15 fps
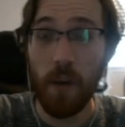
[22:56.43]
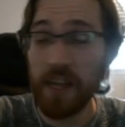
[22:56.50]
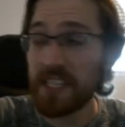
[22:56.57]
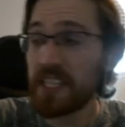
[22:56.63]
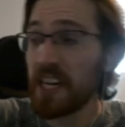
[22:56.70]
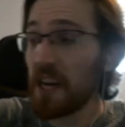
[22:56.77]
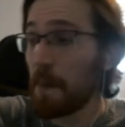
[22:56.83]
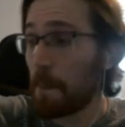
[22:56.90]
It's
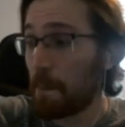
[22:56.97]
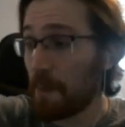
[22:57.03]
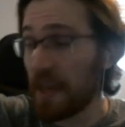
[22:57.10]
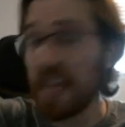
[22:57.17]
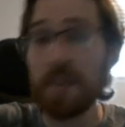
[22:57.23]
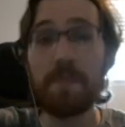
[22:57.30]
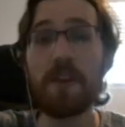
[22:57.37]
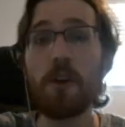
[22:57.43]
gonna
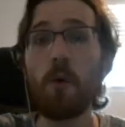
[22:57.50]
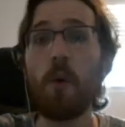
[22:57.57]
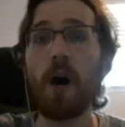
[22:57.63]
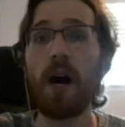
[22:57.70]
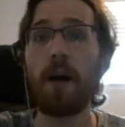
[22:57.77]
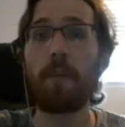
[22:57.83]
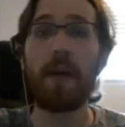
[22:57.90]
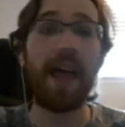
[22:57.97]
beam you
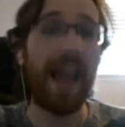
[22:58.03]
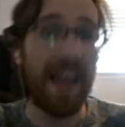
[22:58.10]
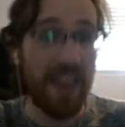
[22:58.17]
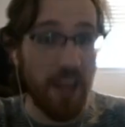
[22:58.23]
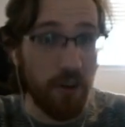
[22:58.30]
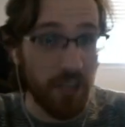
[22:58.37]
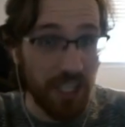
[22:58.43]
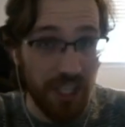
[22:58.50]
up, and
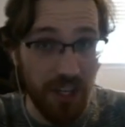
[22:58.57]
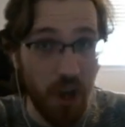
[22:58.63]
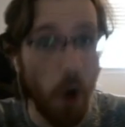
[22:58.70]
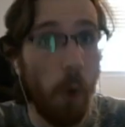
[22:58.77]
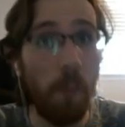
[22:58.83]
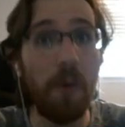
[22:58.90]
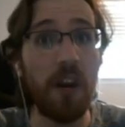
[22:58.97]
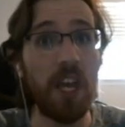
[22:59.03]
there's
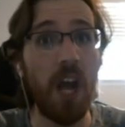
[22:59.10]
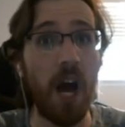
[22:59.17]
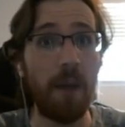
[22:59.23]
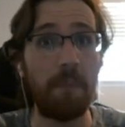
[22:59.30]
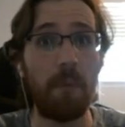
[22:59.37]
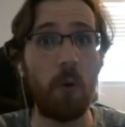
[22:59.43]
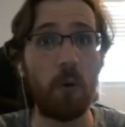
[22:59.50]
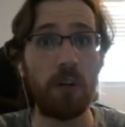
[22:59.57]
nobody
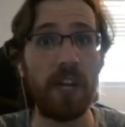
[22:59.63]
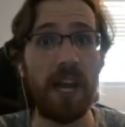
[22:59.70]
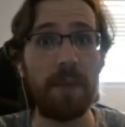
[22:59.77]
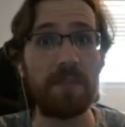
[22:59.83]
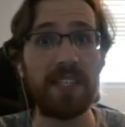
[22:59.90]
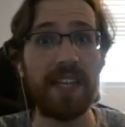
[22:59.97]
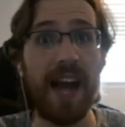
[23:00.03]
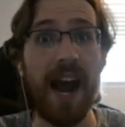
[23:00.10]
on board named
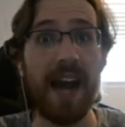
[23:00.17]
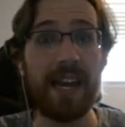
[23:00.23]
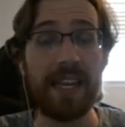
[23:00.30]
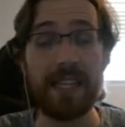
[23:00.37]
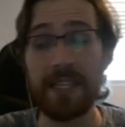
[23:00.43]
Scotty.